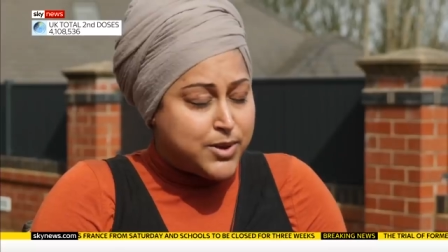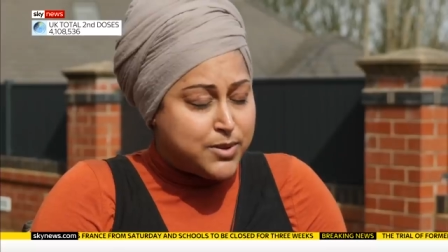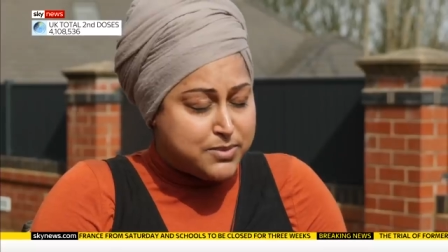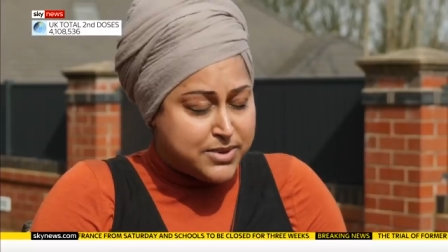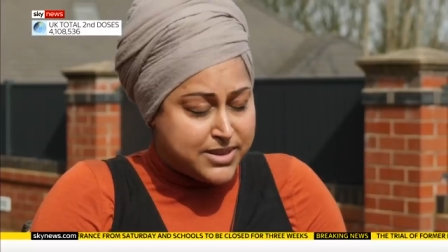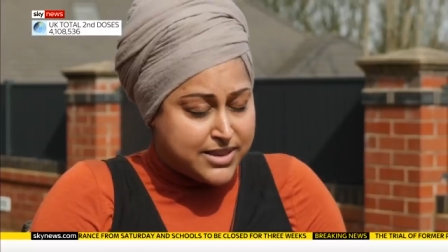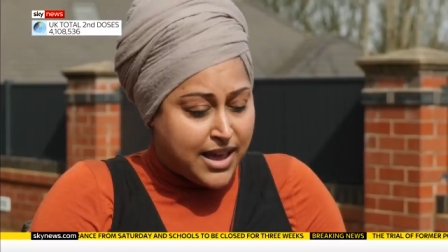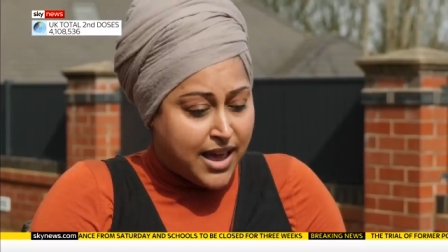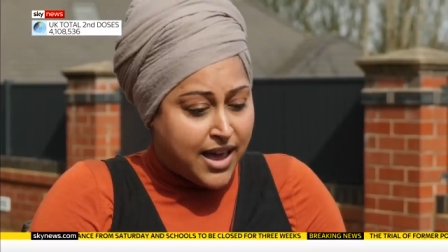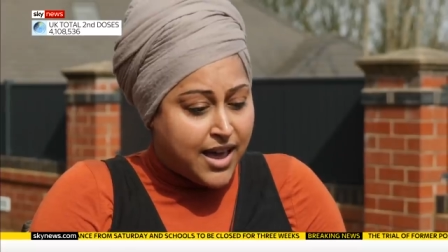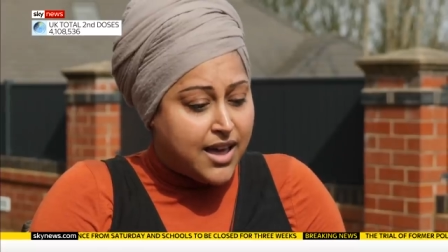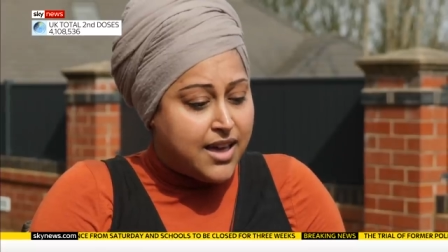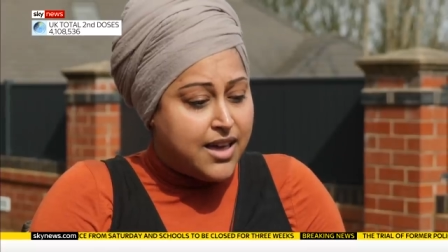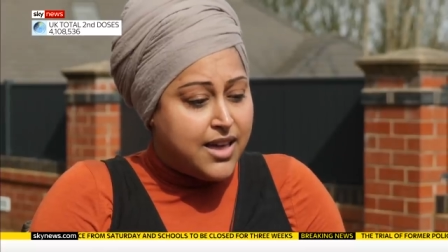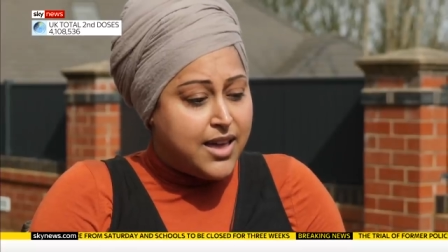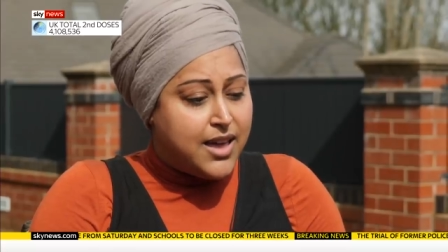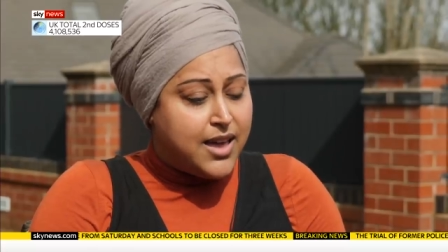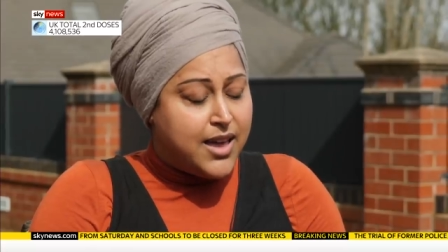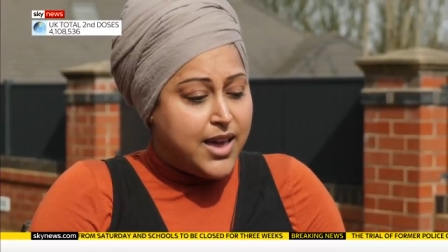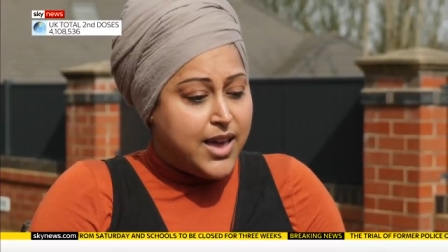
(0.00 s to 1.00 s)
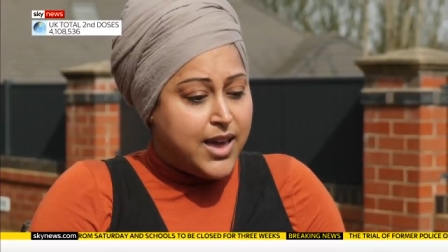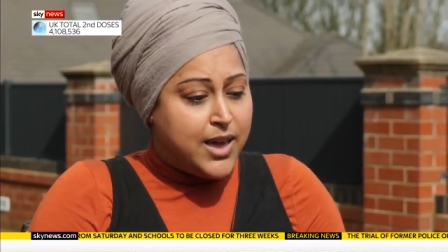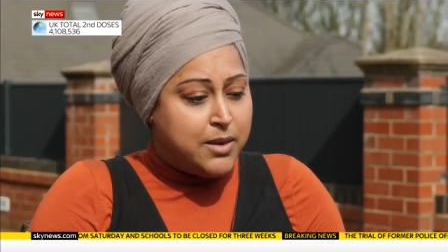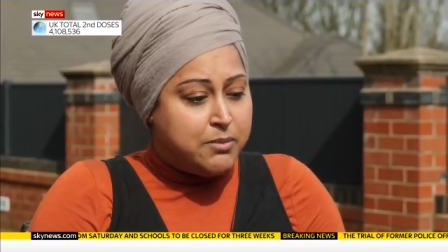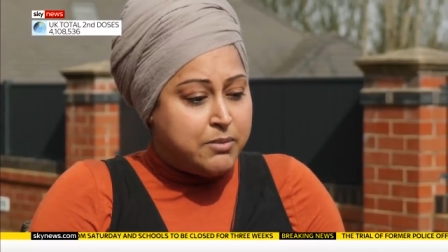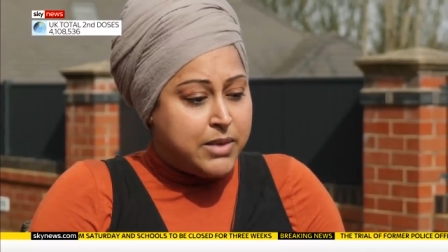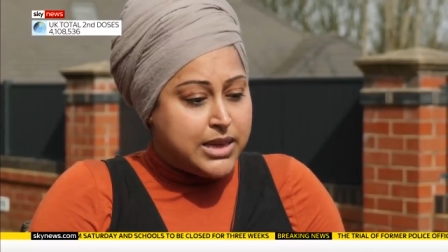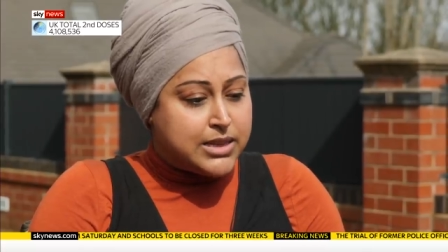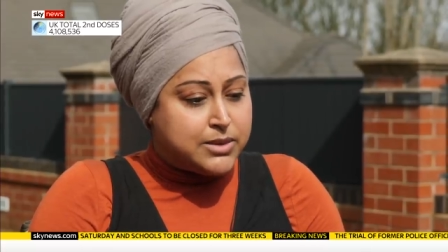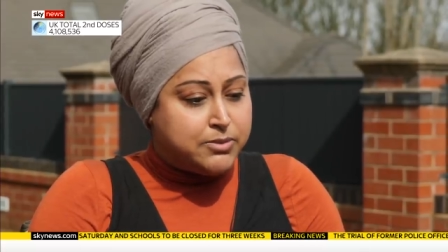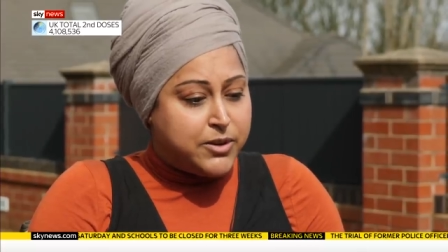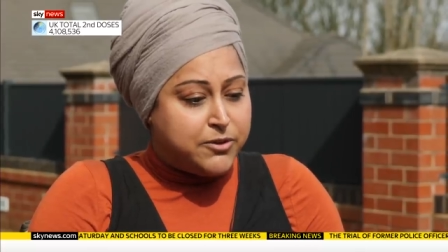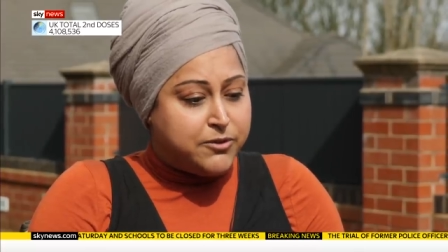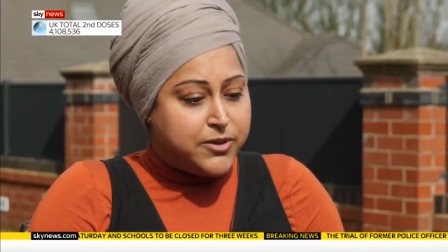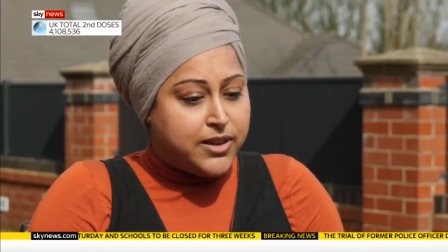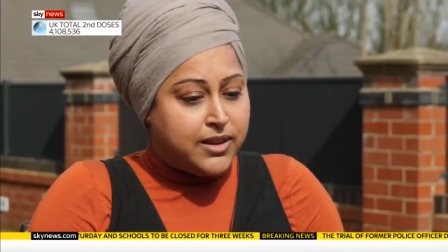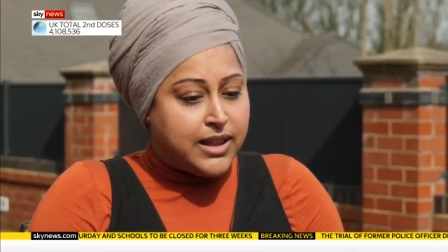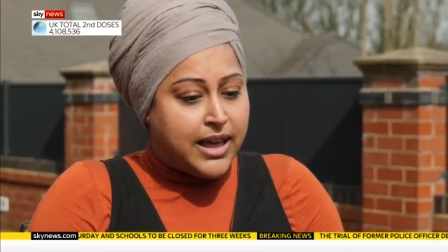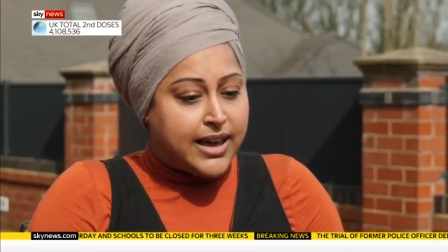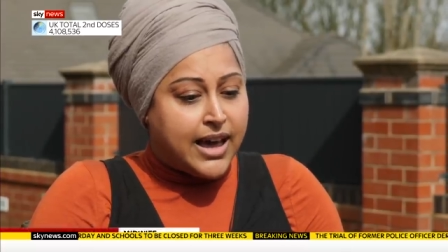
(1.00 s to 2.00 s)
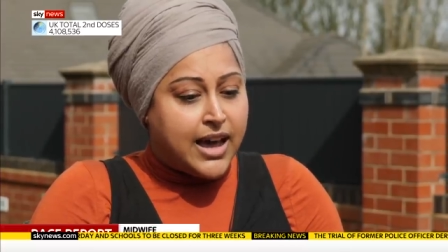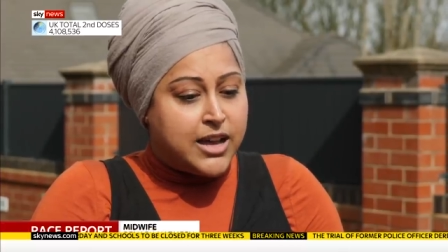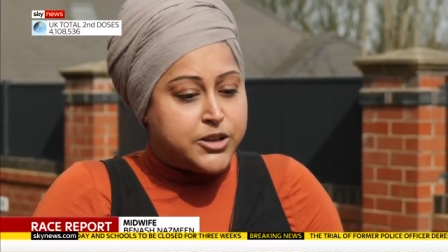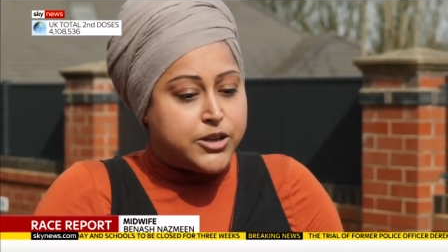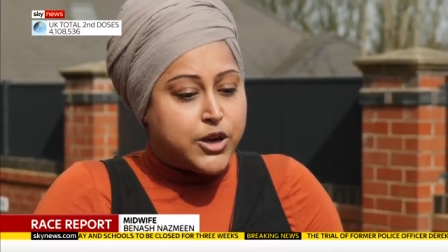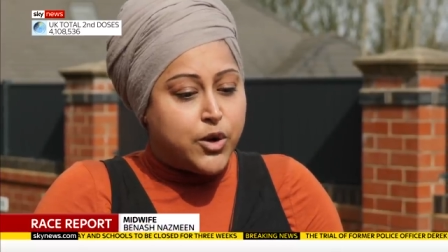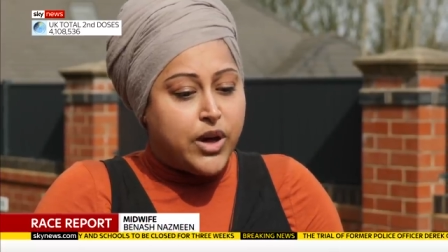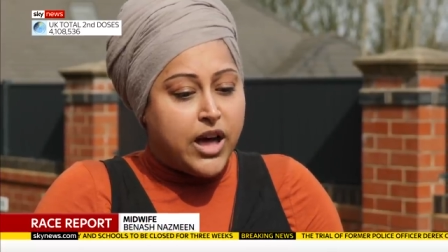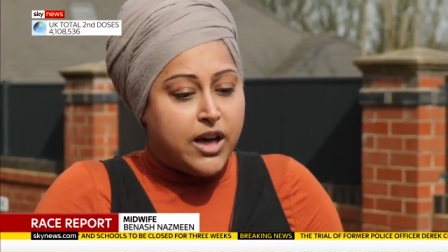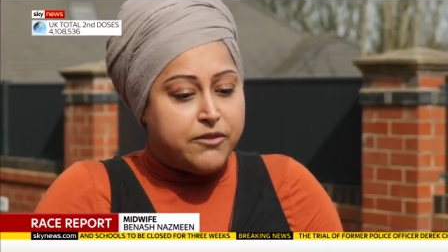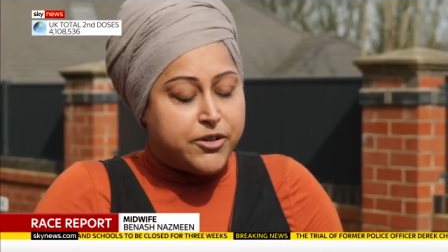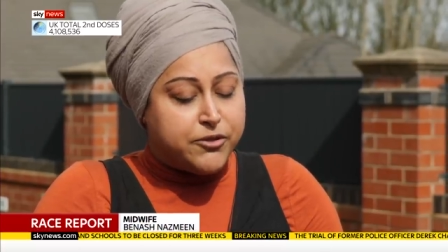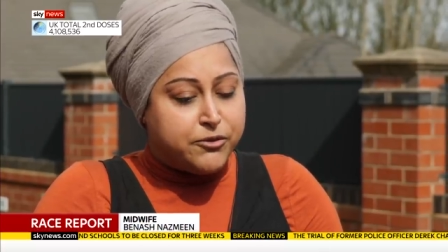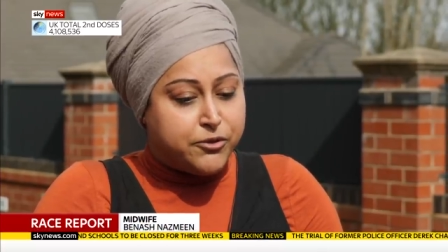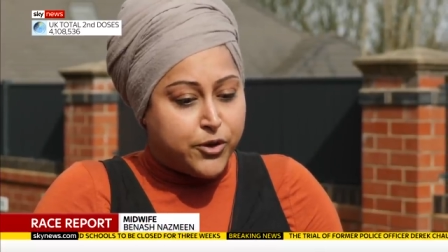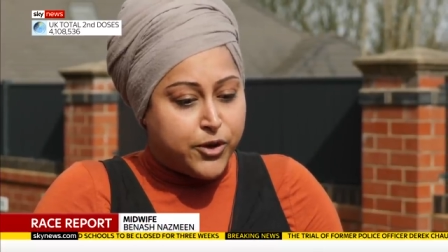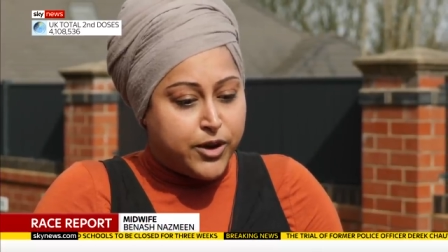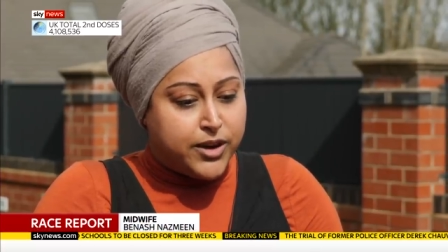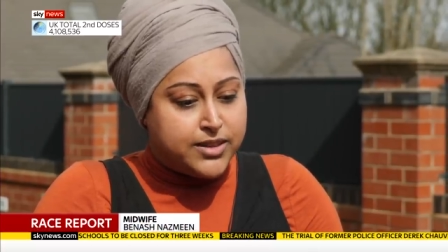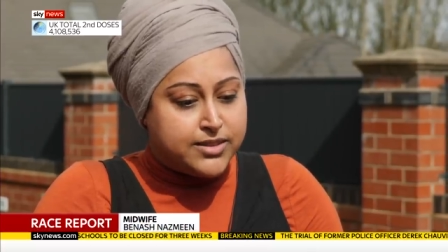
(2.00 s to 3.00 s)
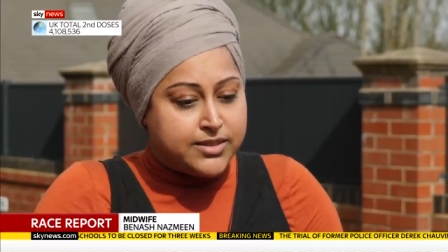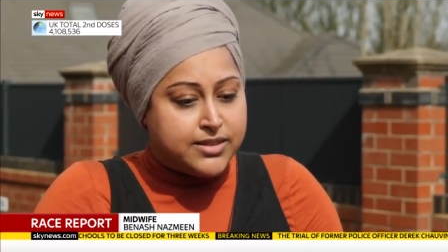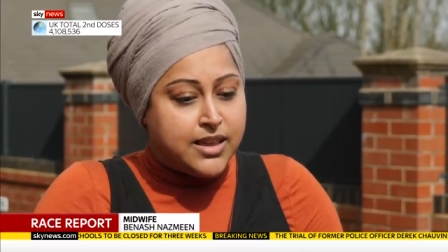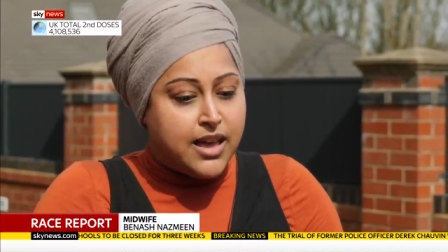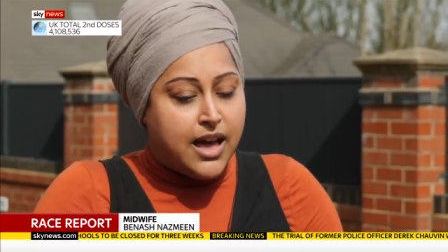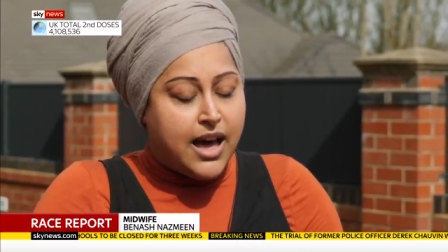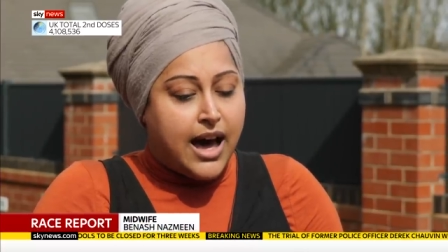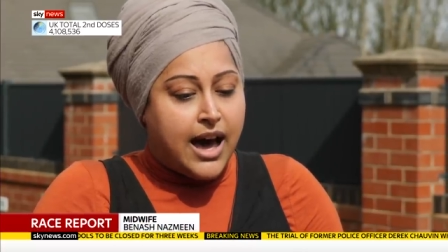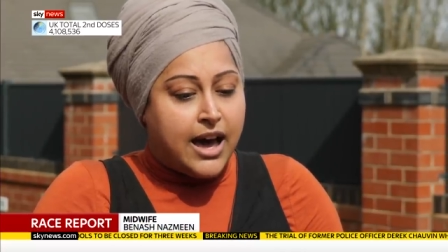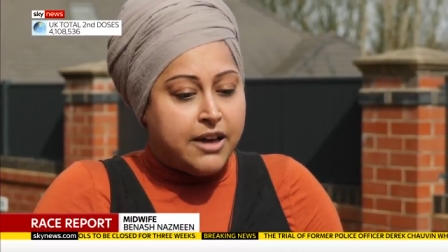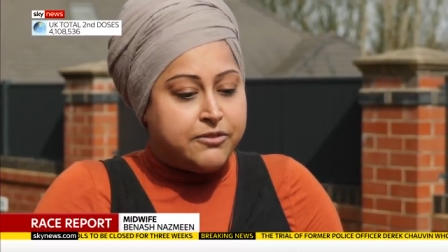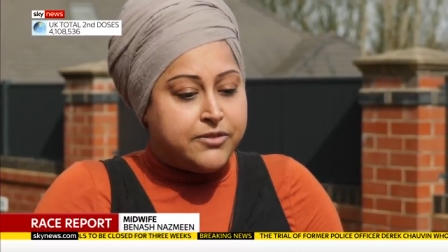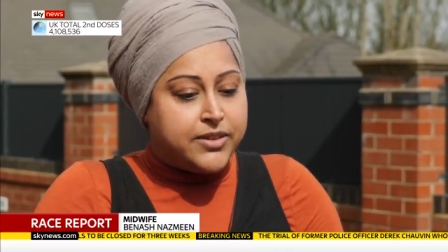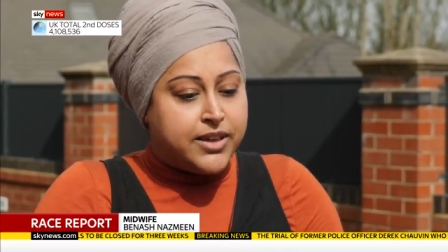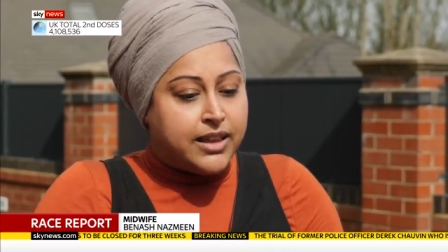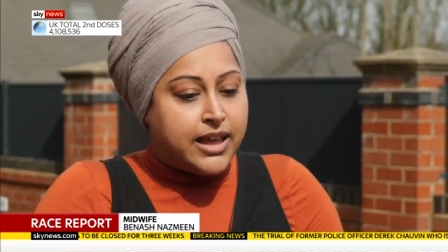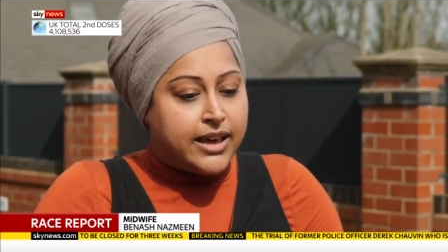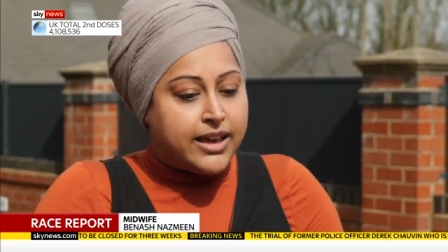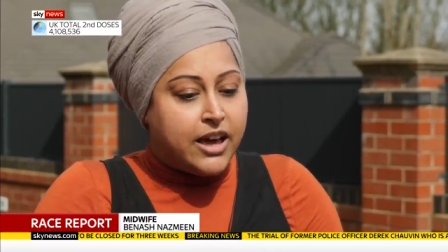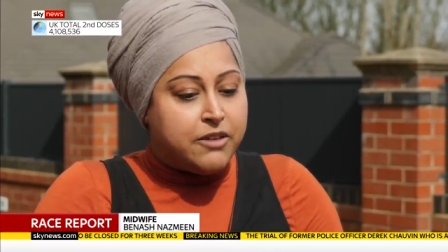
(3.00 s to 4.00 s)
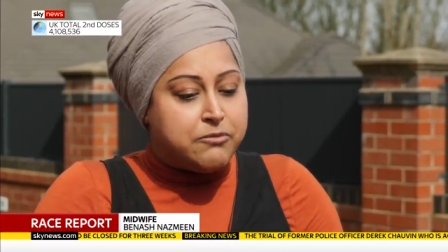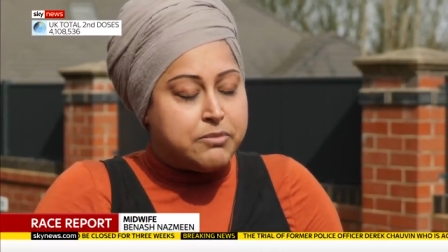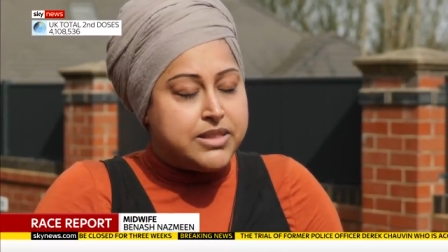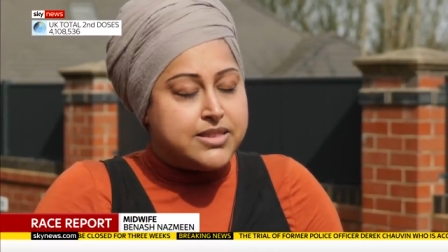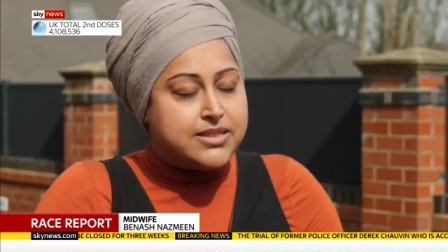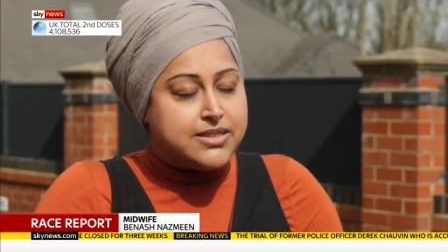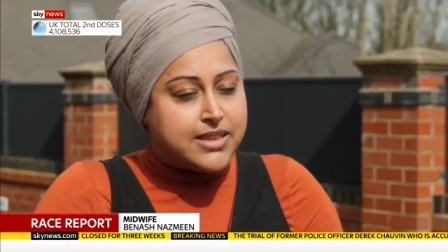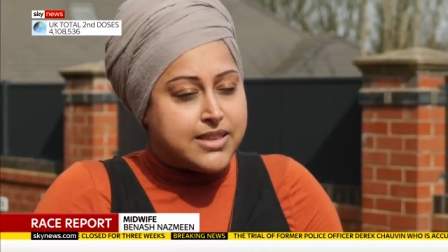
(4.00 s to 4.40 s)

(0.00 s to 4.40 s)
me upset. It makes me feel like I don't have a voice. I feel like I've been